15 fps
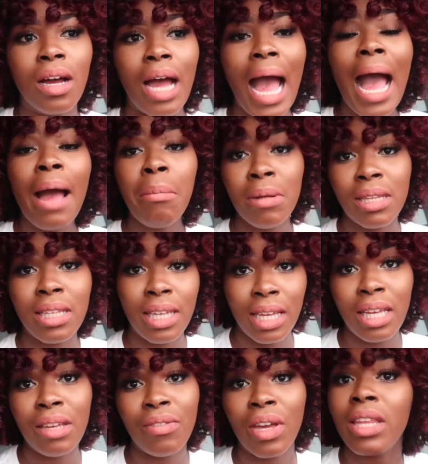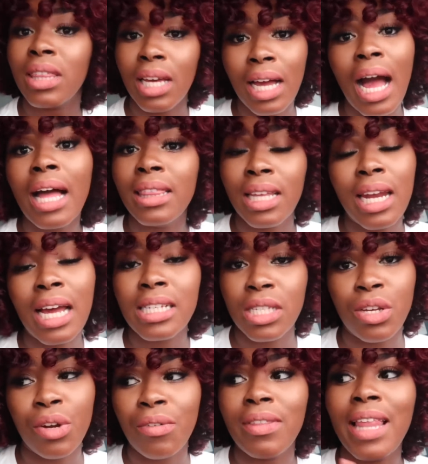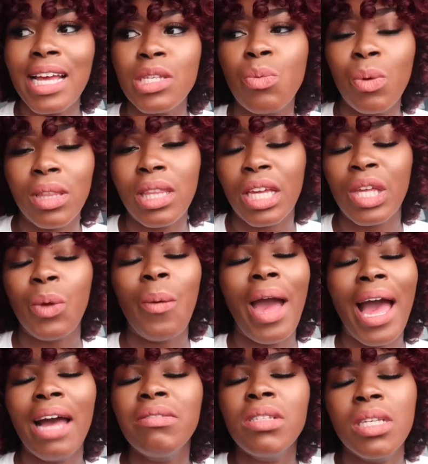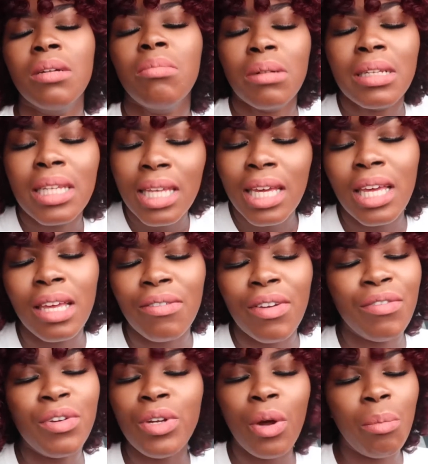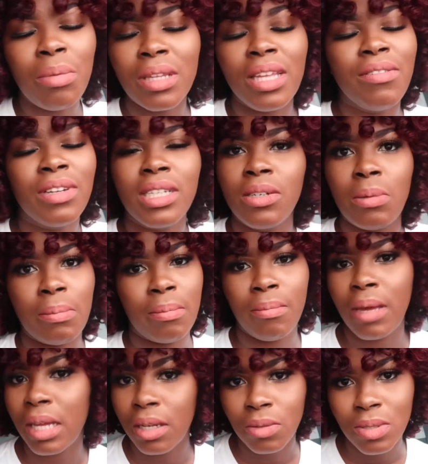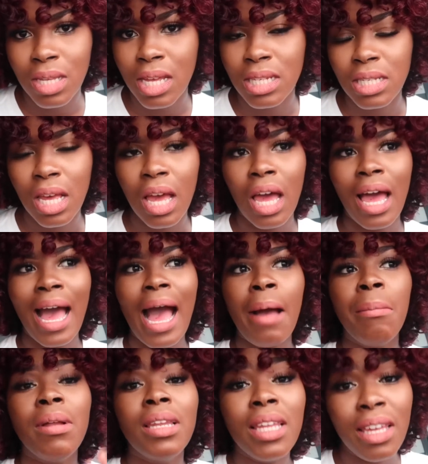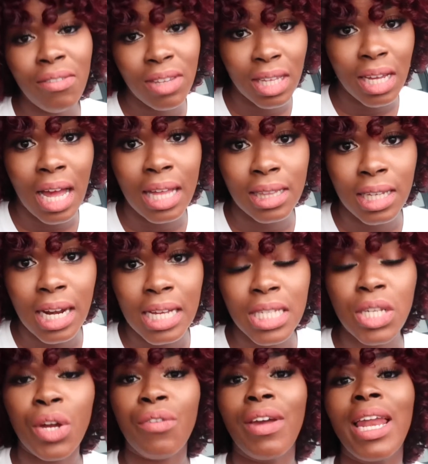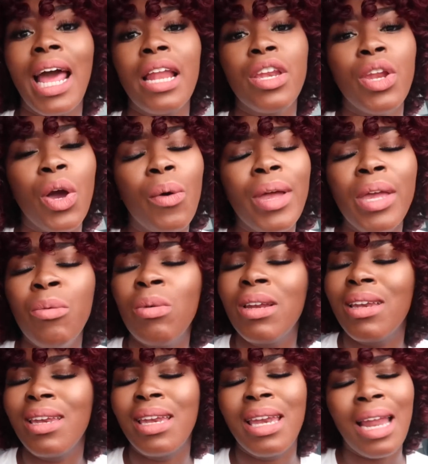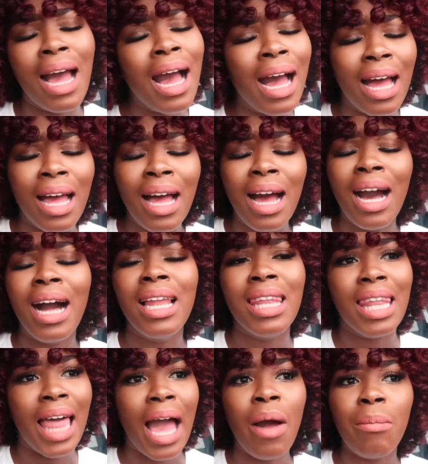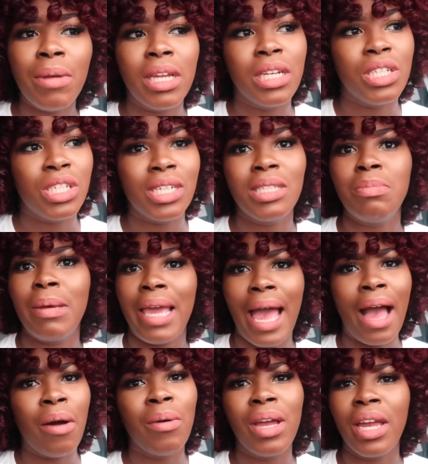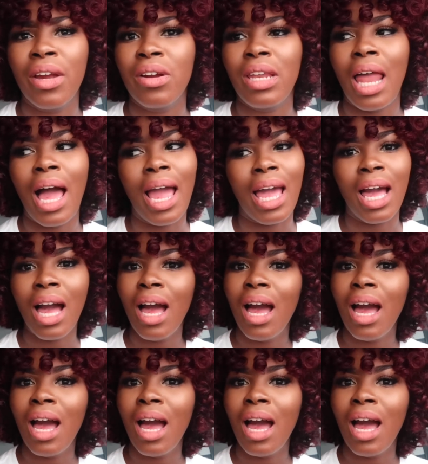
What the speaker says: I believe in the God that I serve, and that's one thing. You have to believe. If you don't believe, it don't make no sense. I believe in the God that I serve, and I know He would not allow me to just be out here like,